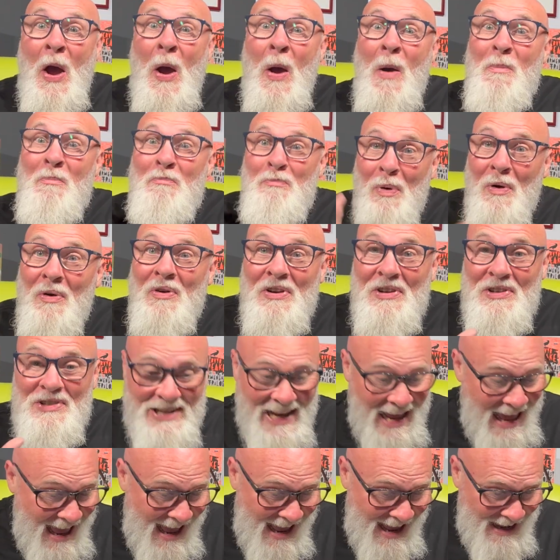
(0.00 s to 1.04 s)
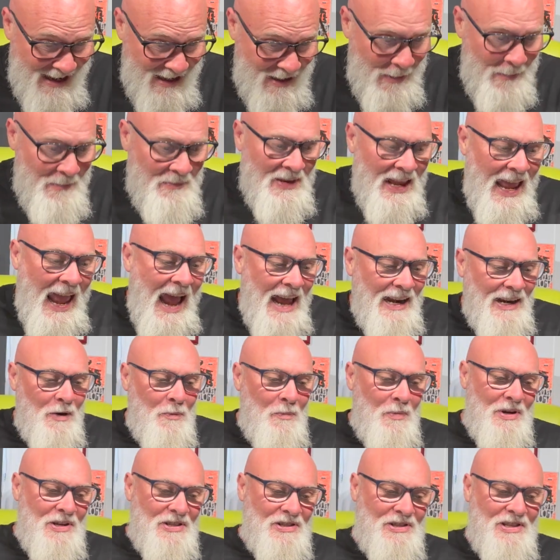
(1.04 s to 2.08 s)
Book Tag, and it
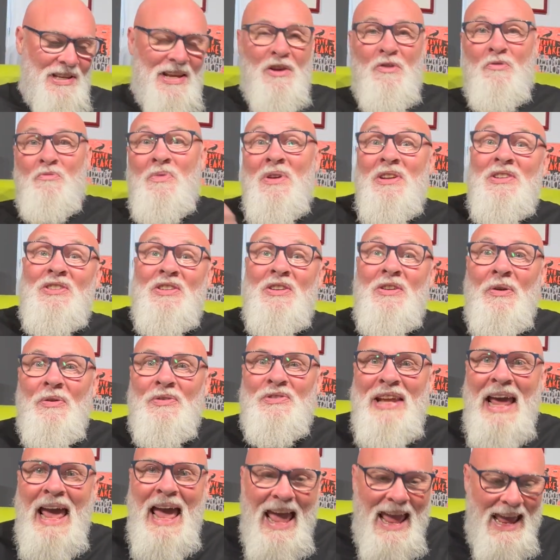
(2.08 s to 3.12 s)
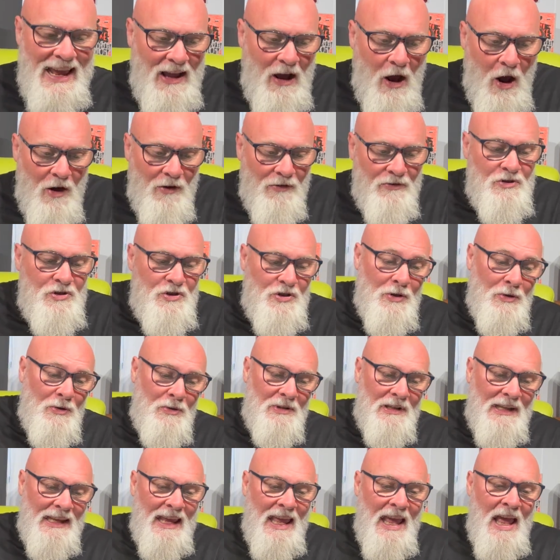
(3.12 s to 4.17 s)
was the original tag of
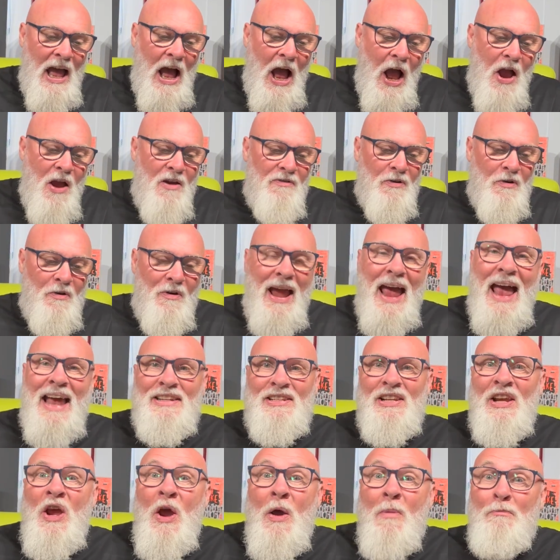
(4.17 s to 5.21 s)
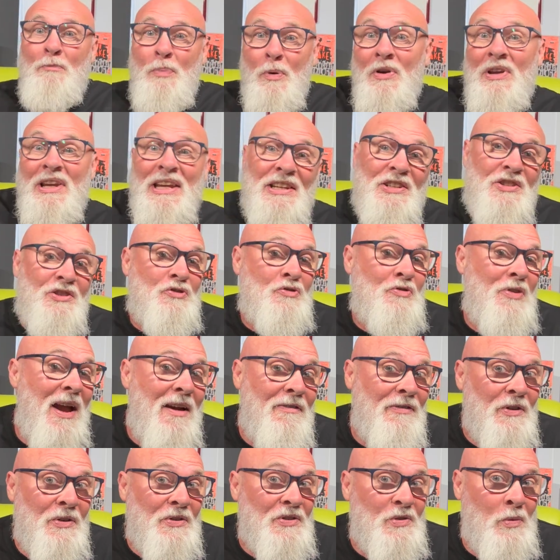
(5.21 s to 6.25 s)
Julie over at Bookish
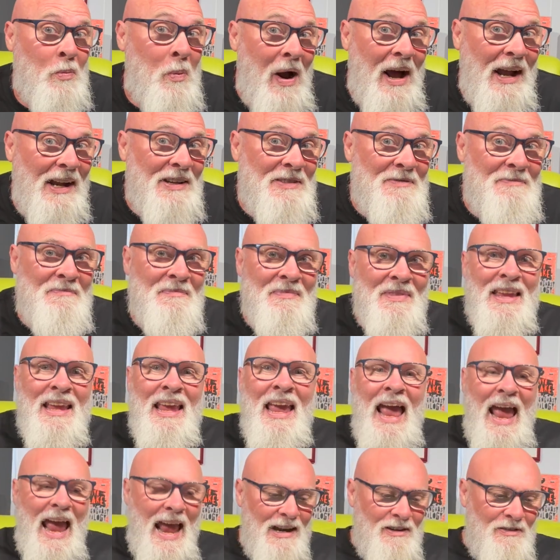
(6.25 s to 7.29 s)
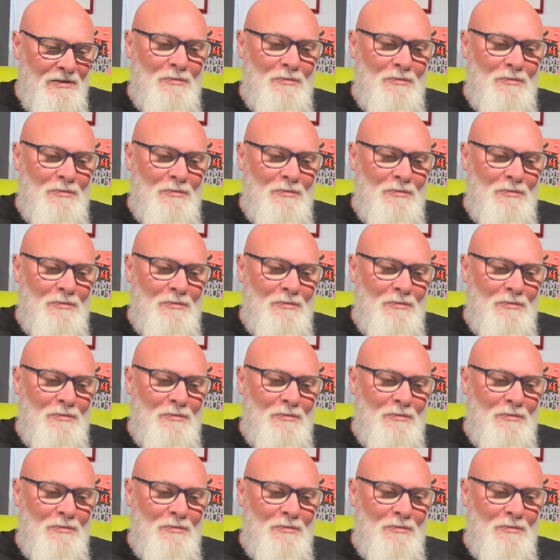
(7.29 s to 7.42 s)
Travels 1. And